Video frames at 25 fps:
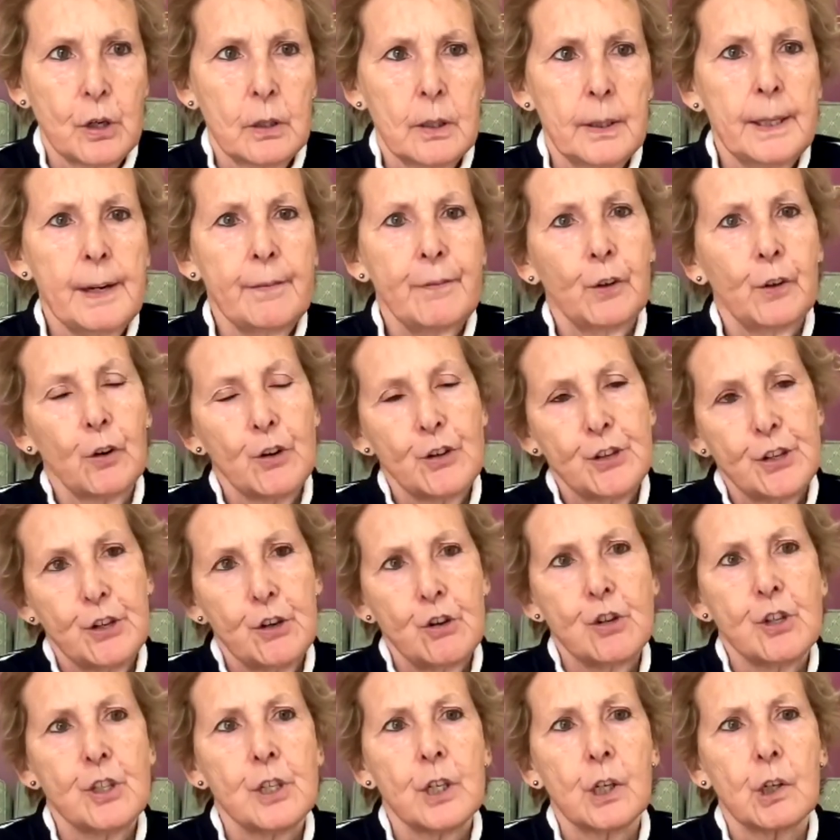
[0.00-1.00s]
And if your
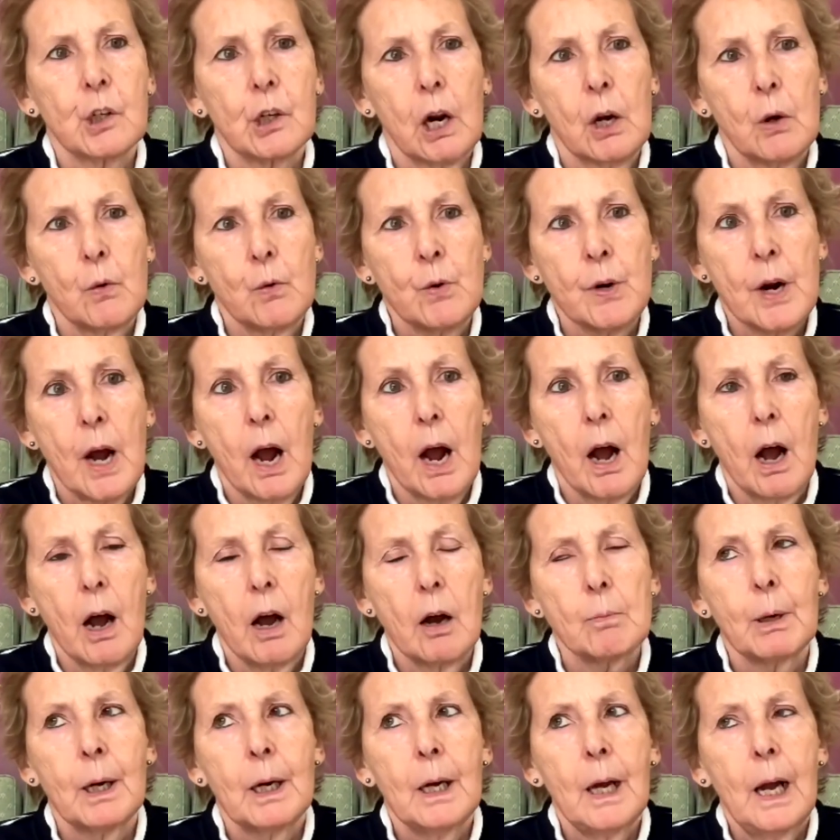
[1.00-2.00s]
children are grown
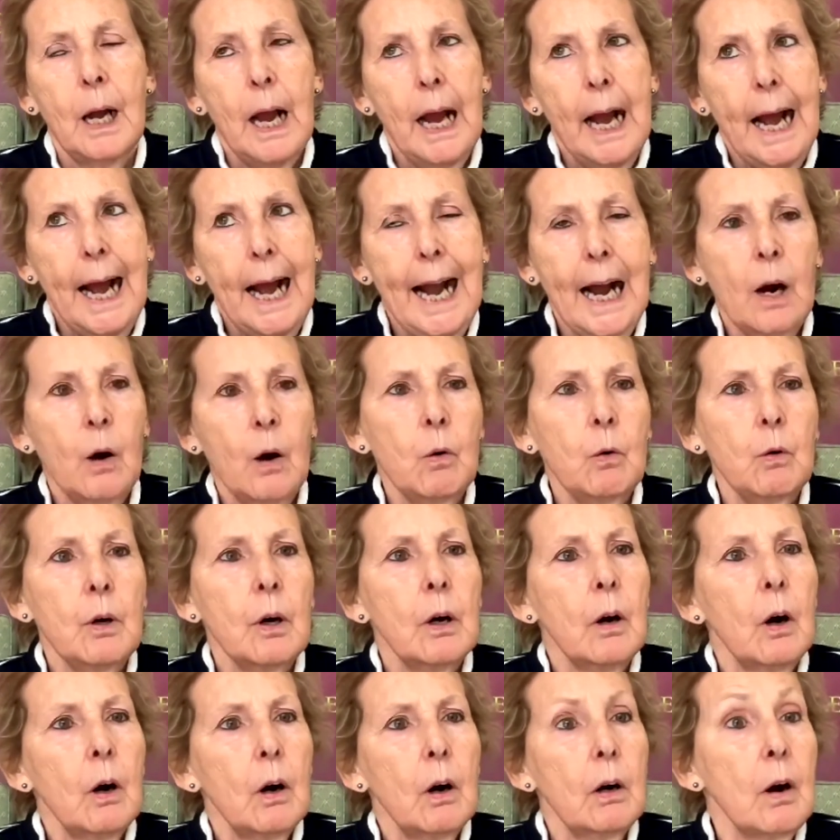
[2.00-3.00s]
up, how
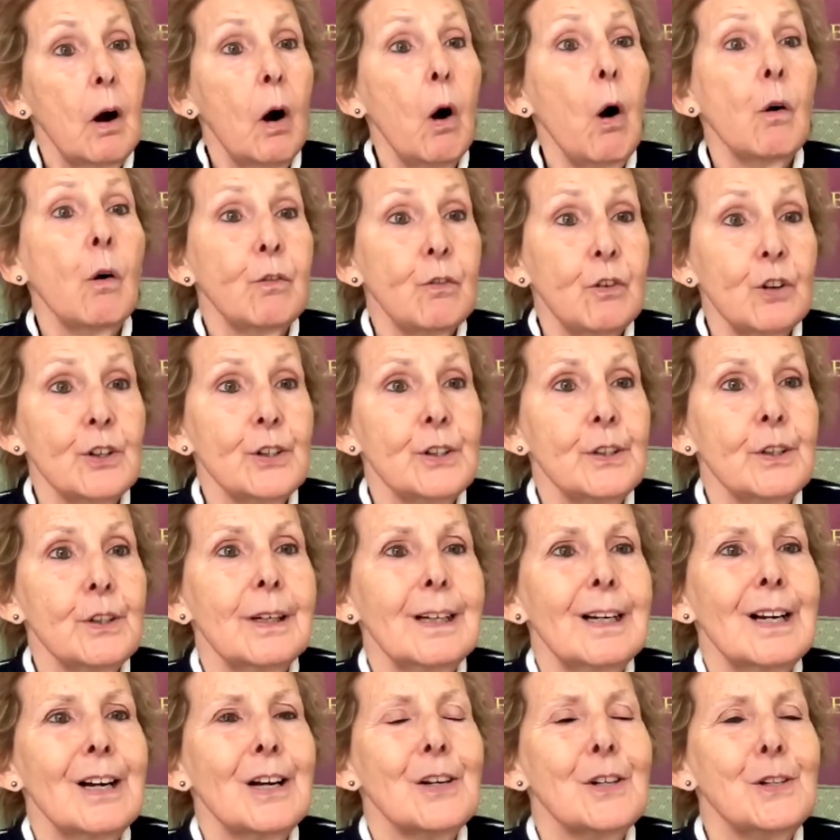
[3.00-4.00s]
often
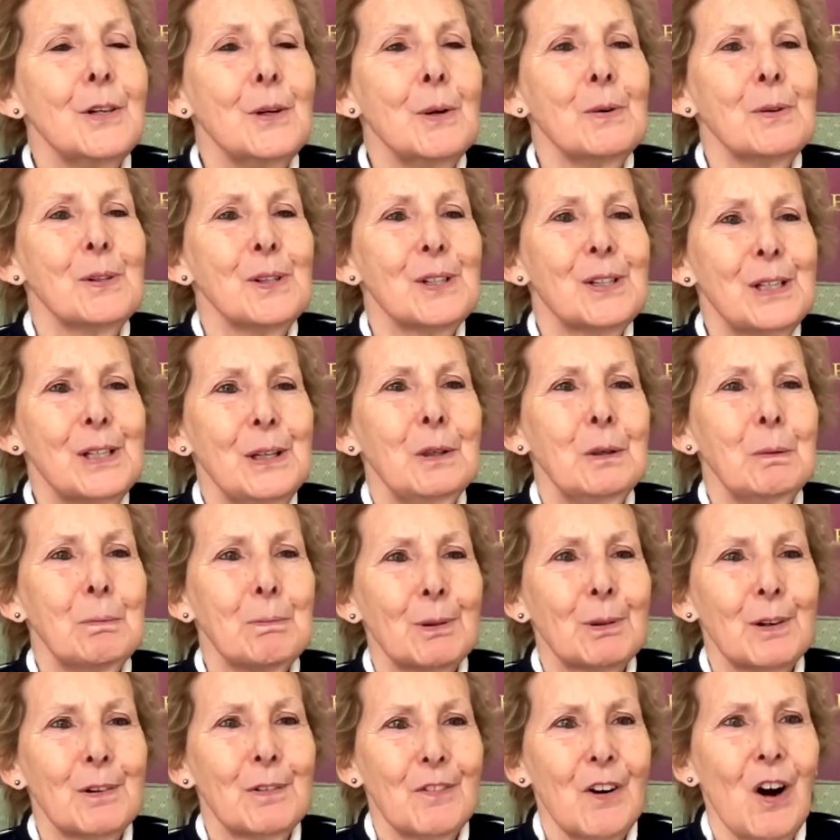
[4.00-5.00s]
you still
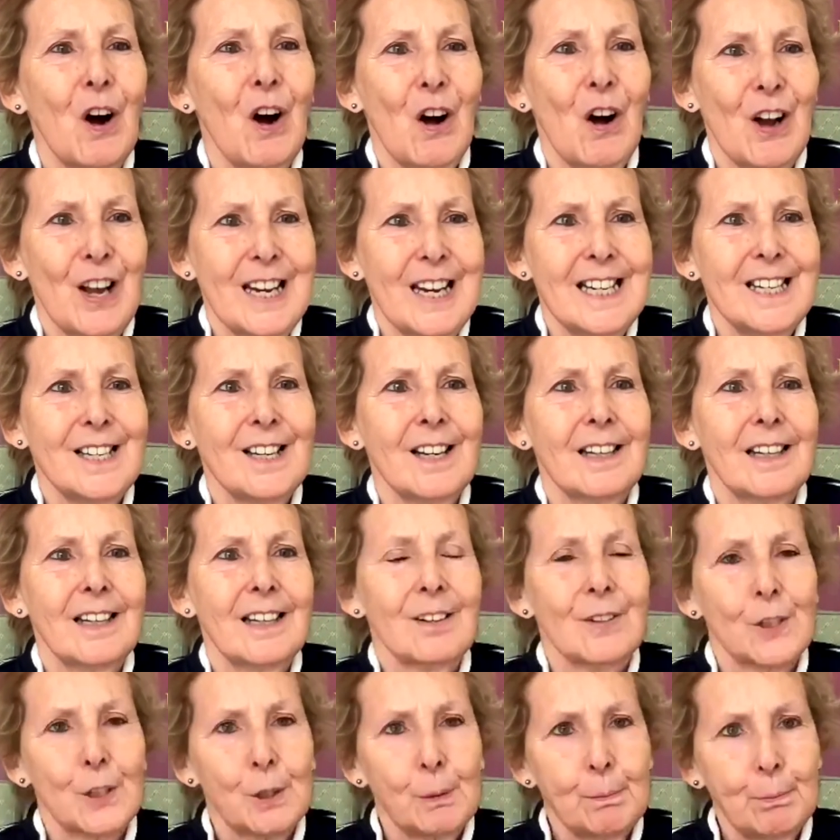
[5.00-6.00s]
provide
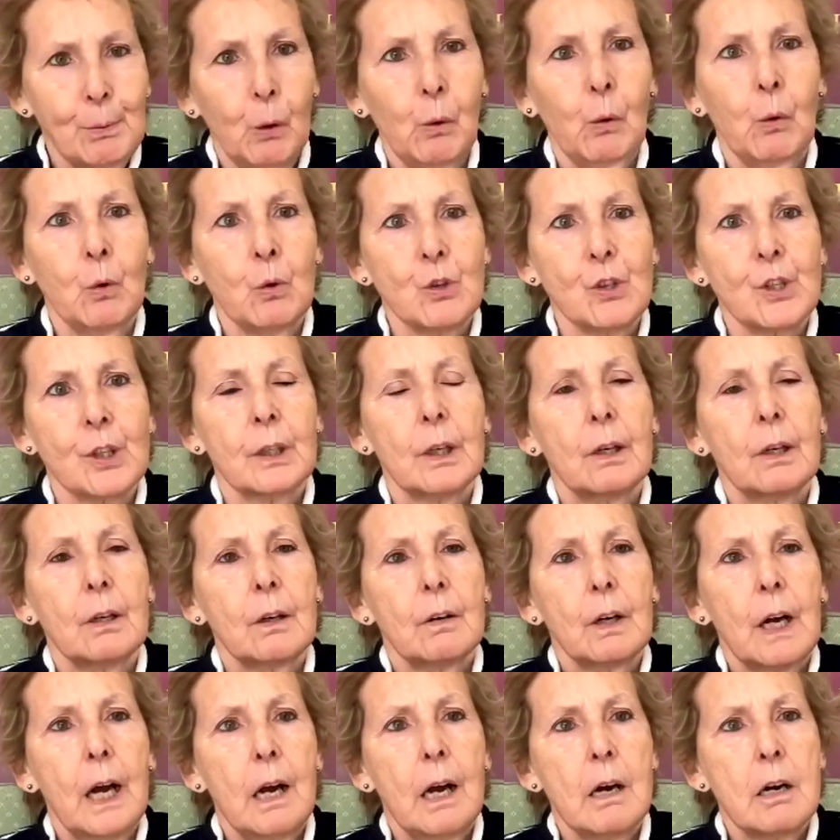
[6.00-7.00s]
support
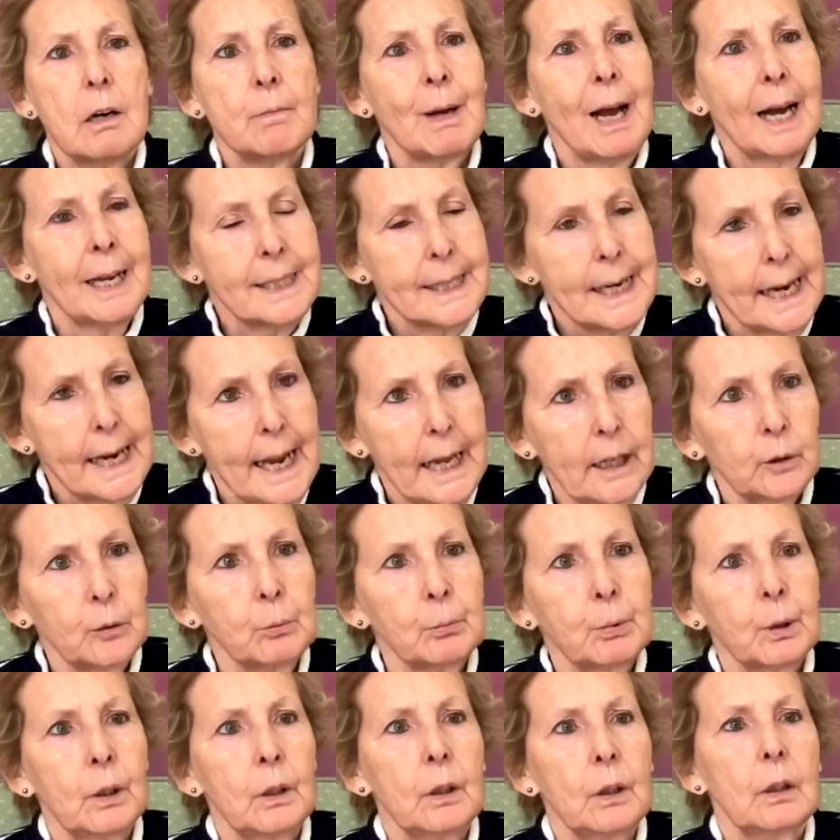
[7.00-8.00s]
and help
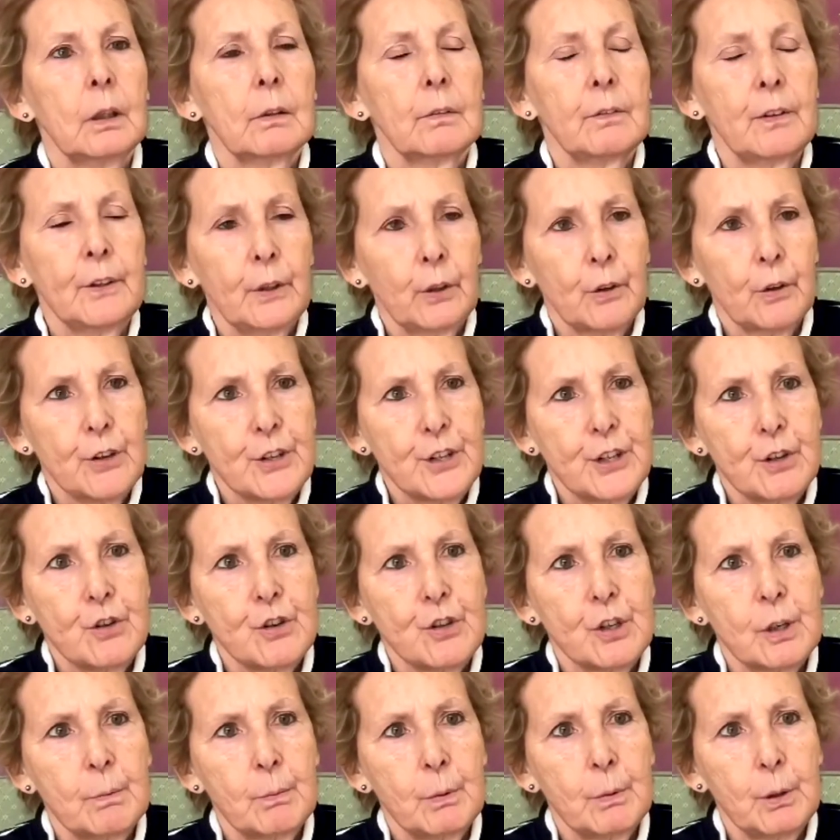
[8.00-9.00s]
for your
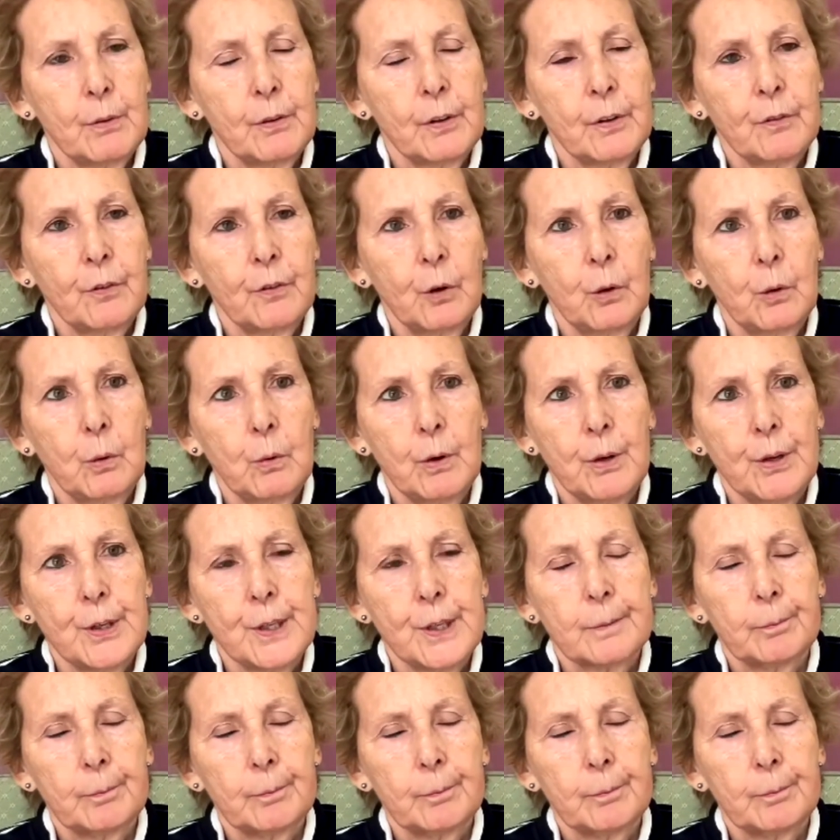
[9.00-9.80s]
children moving forward.